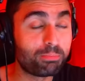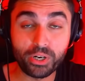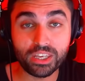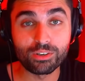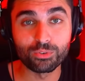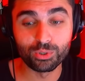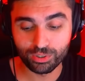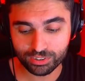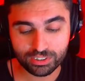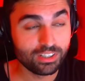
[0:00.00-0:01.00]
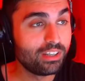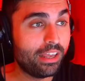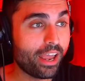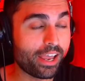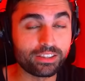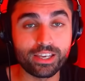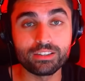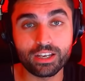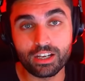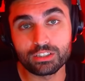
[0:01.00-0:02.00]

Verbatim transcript: breaking rules, and then they